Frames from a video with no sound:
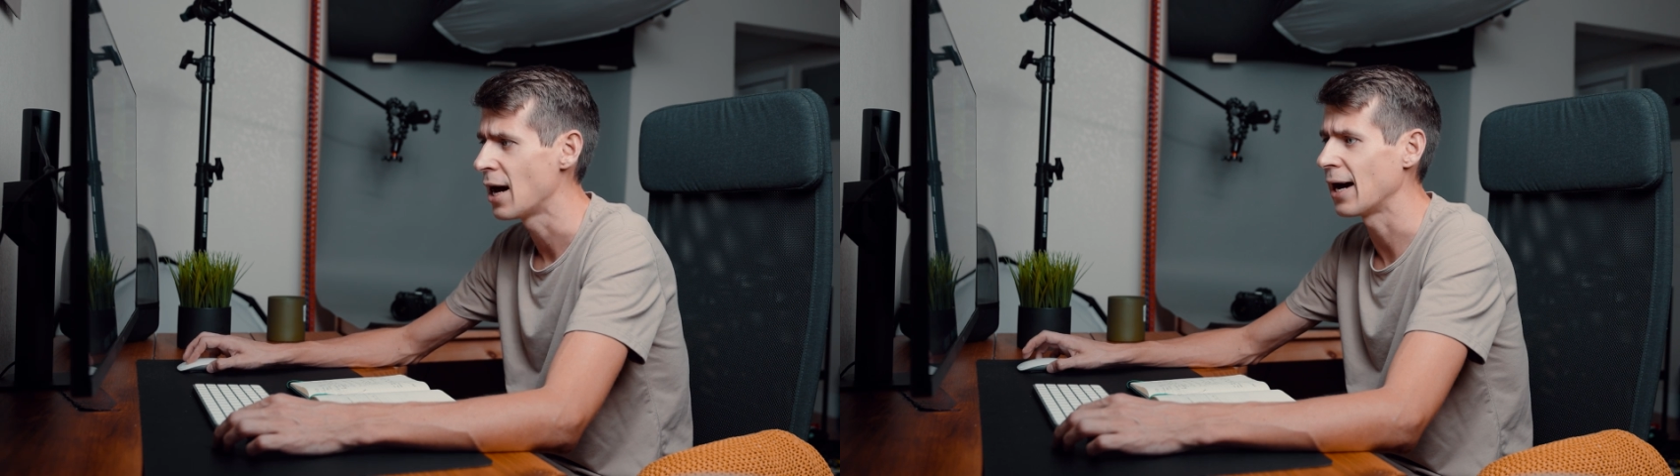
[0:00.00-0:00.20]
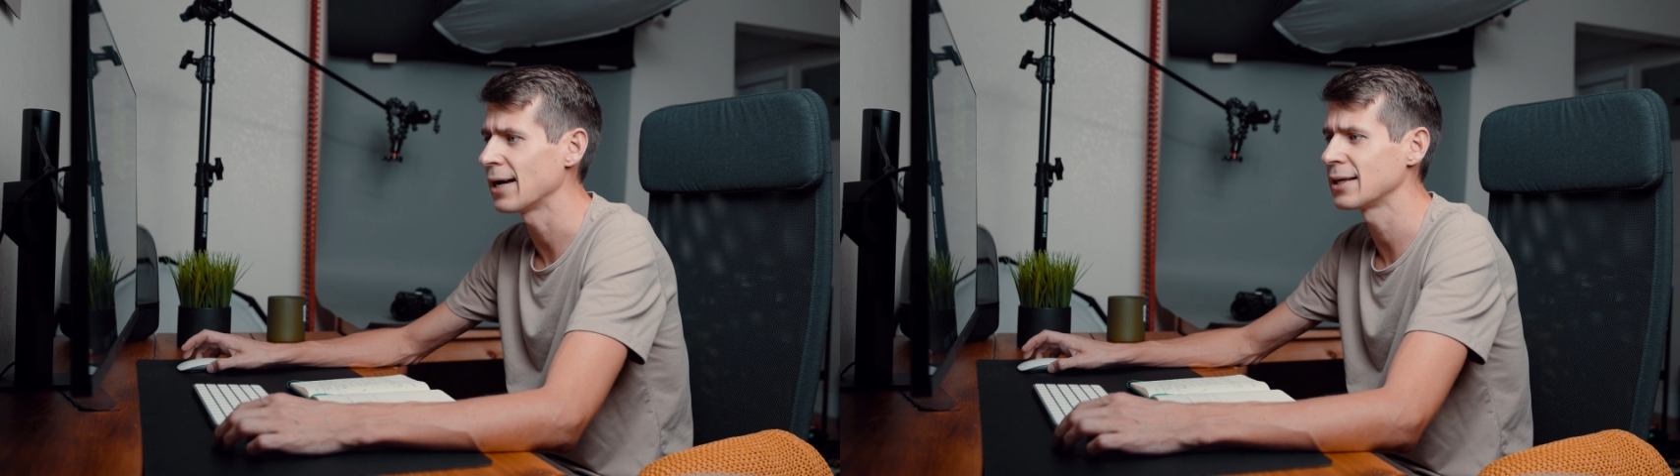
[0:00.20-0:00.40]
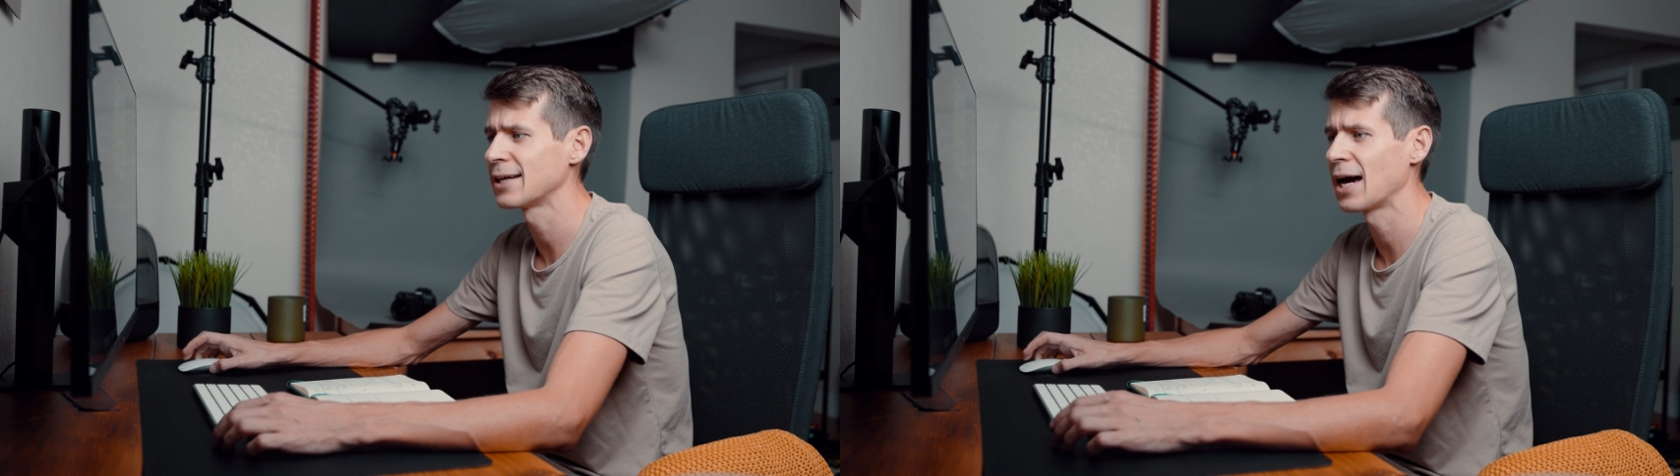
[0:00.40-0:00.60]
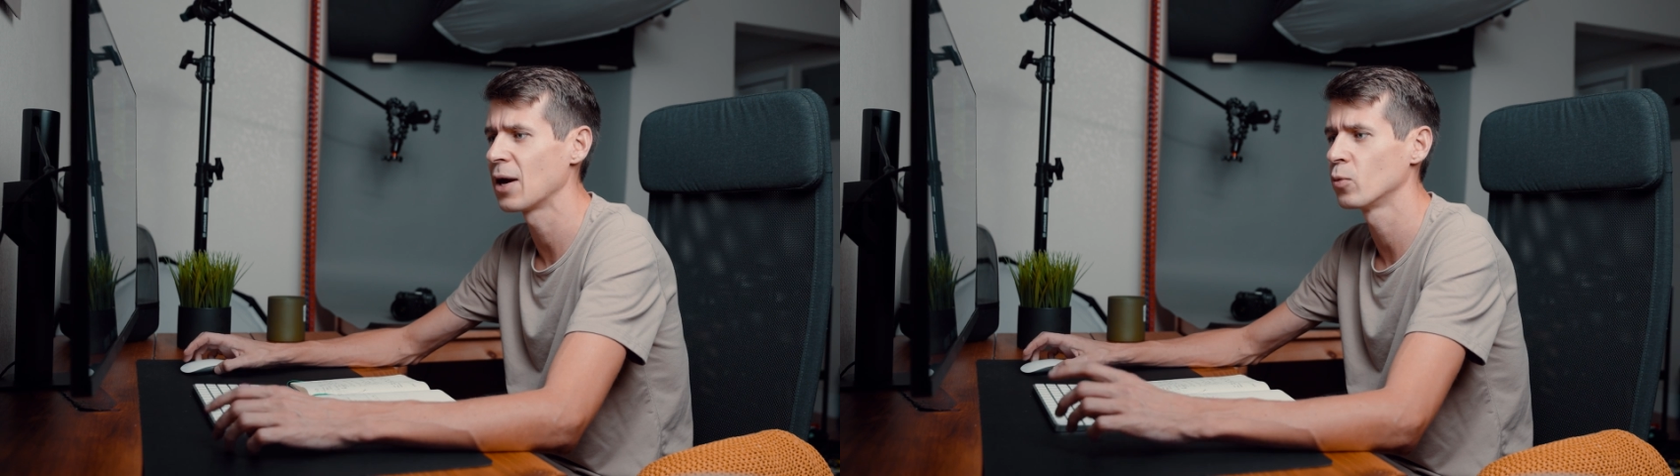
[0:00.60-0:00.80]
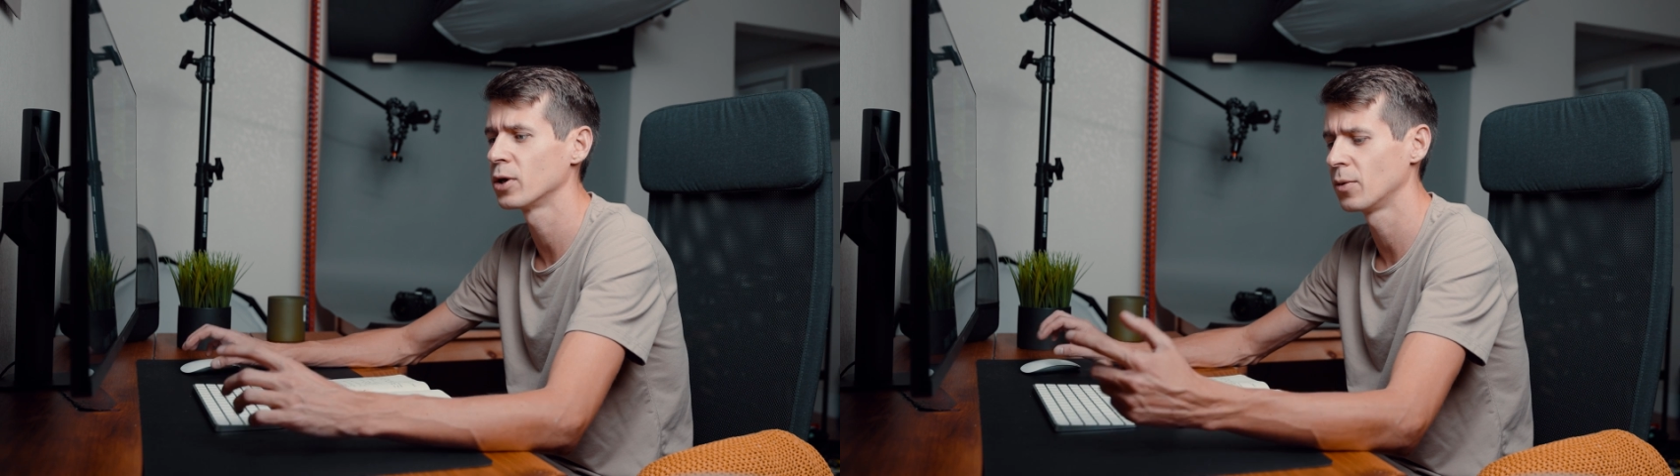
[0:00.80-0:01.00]
I had a
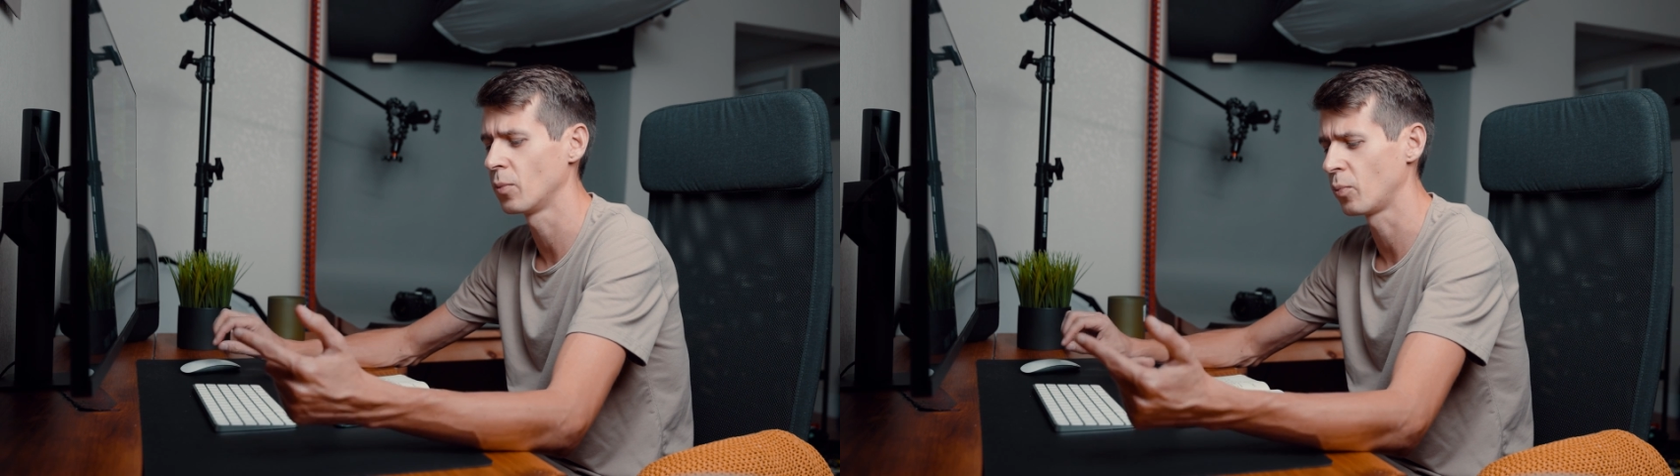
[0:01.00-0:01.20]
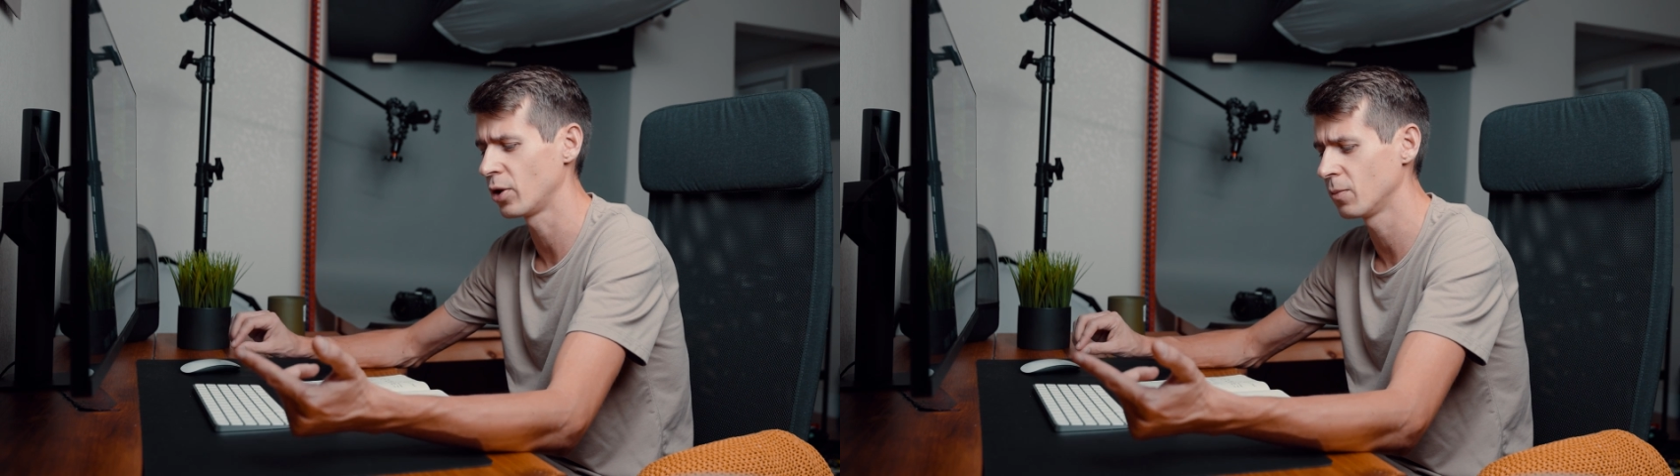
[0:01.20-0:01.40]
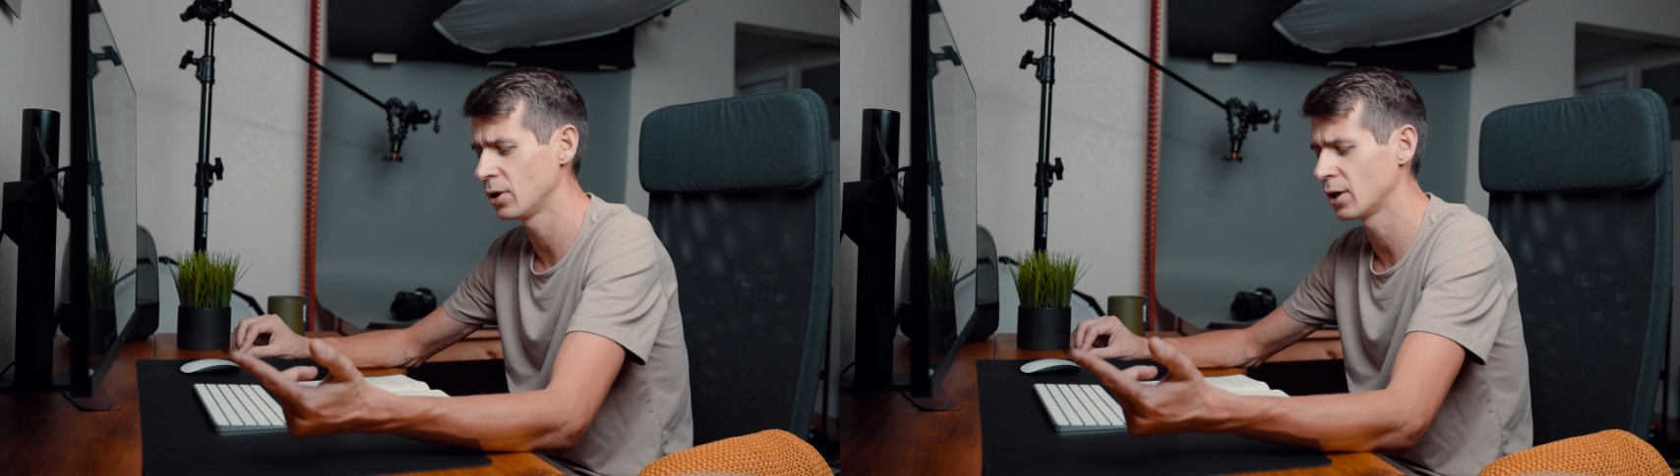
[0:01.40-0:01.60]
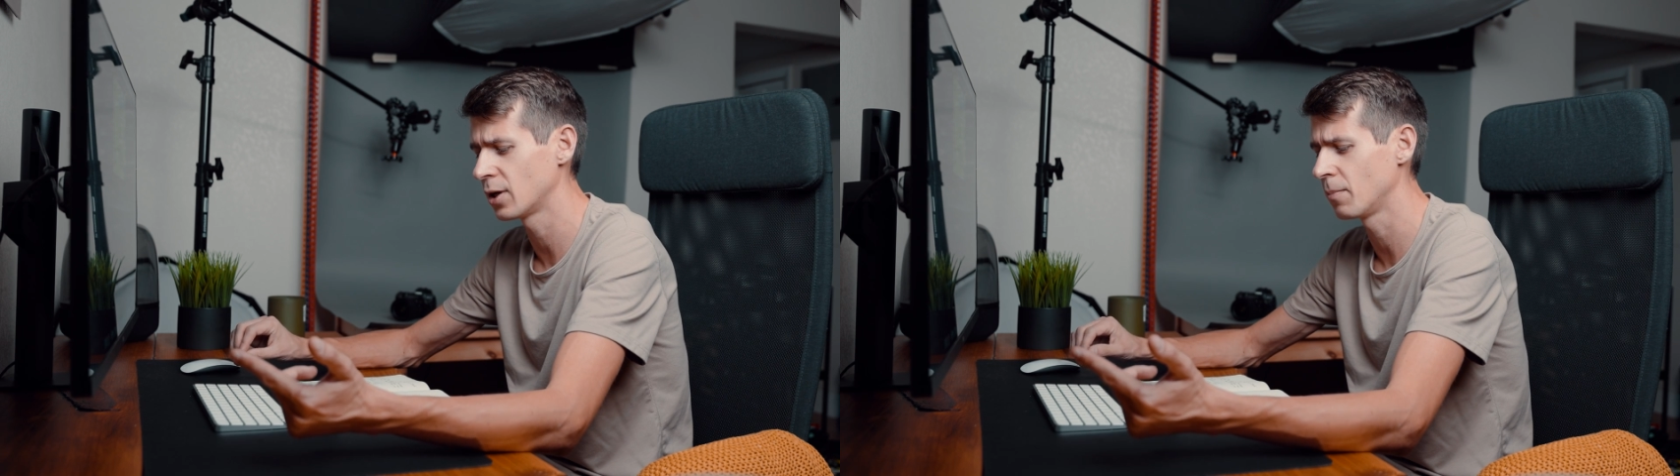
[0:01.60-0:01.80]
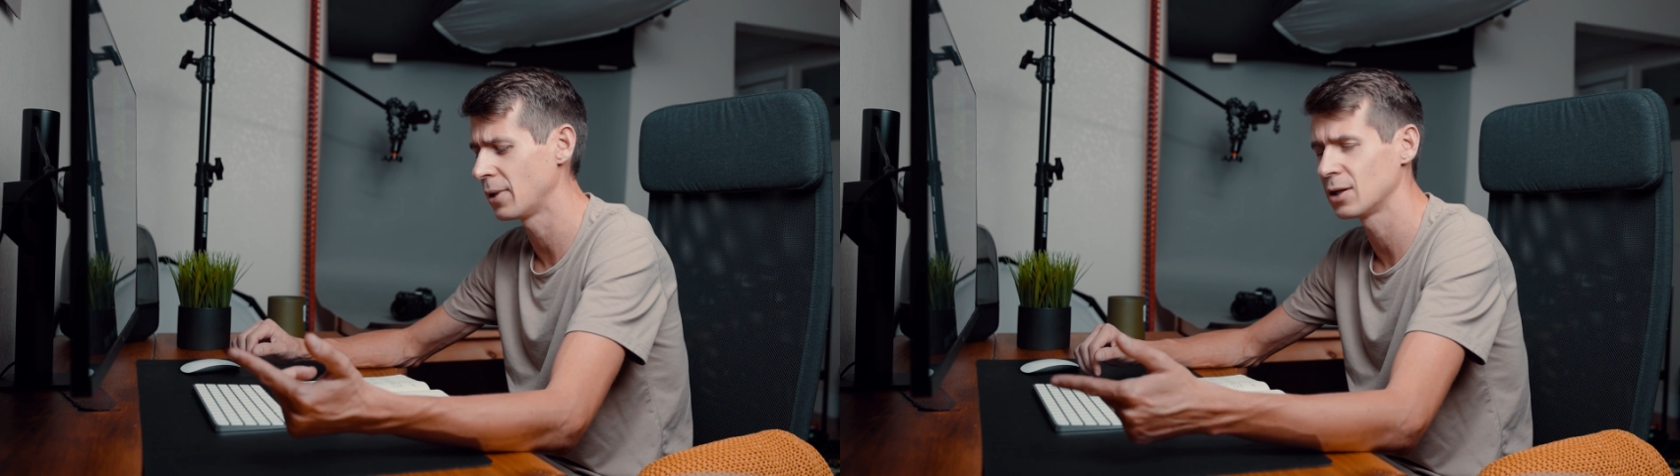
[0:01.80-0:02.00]
time when
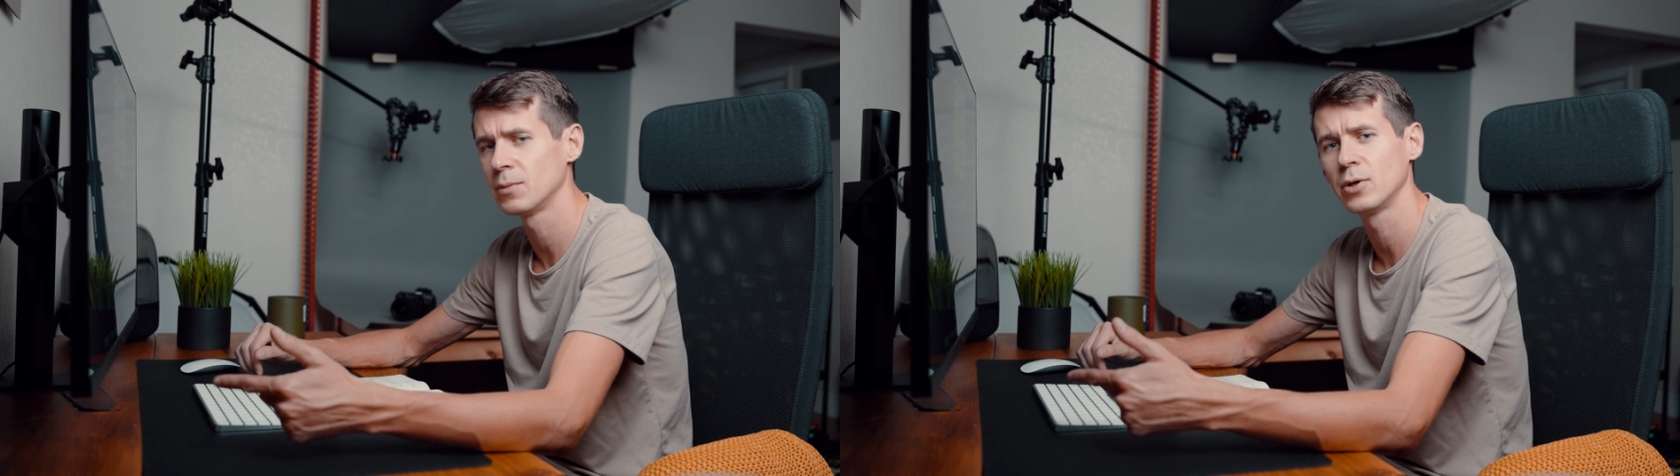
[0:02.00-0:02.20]
Premiere made